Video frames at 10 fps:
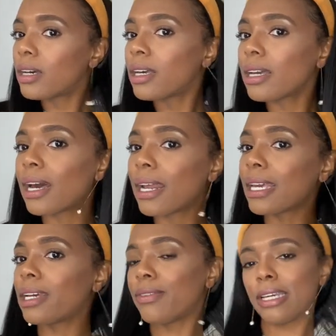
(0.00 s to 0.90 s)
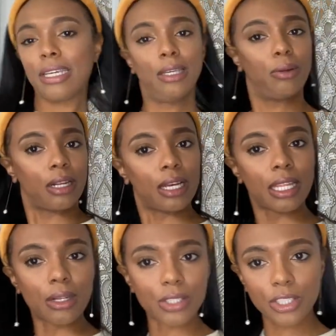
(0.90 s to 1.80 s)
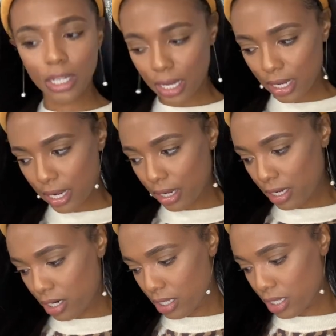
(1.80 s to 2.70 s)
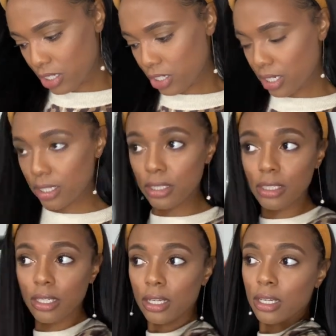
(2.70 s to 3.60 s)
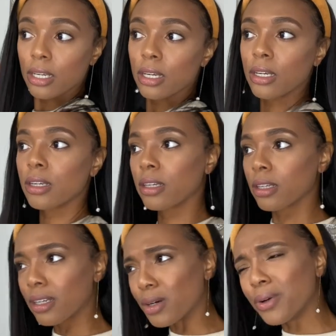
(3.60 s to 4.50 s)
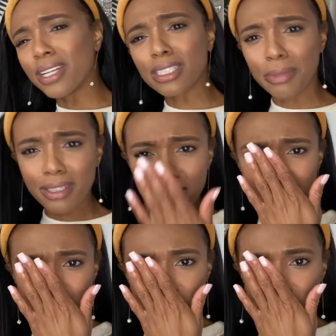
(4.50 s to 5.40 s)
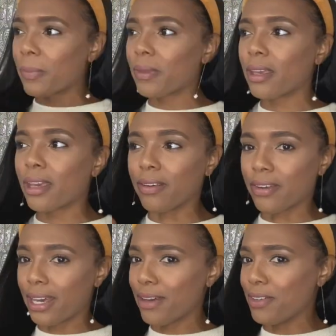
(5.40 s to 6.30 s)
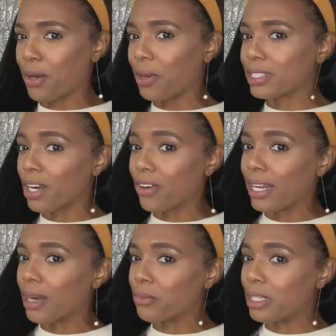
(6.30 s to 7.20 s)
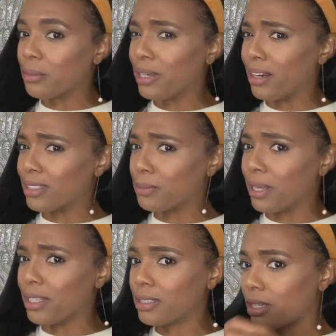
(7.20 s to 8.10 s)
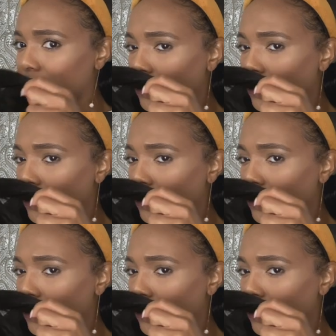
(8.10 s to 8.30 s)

Gotta give your unit a little shine out here in these streets. Oh, and it smells good. If y'all haven't noticed already, I'm really big on smelling stuff.